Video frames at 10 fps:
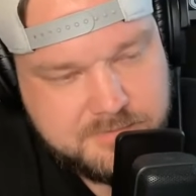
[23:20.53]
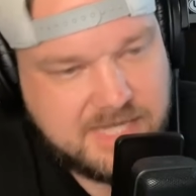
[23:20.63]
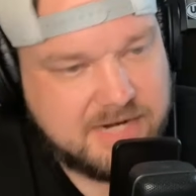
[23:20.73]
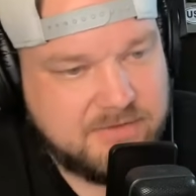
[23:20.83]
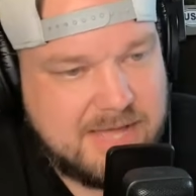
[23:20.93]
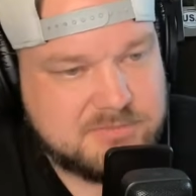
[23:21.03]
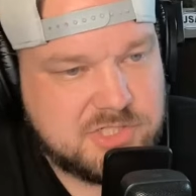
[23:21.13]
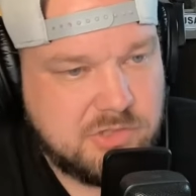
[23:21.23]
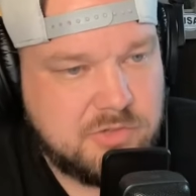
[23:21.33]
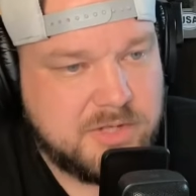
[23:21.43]
that have
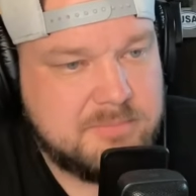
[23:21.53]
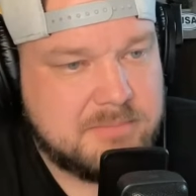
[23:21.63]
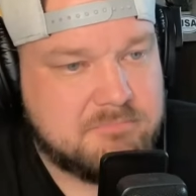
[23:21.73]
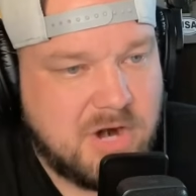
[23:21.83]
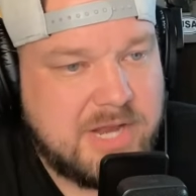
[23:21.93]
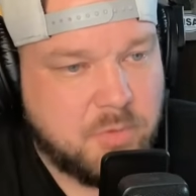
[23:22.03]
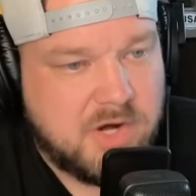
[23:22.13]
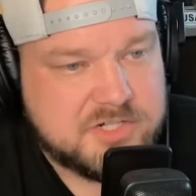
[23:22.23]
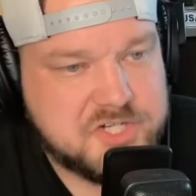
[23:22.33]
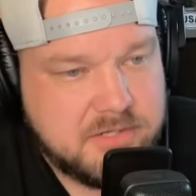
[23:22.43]
absolutely been
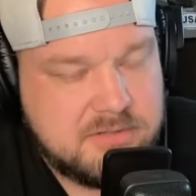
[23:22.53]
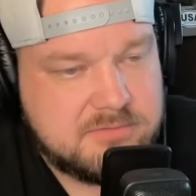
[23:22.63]
brainwashed.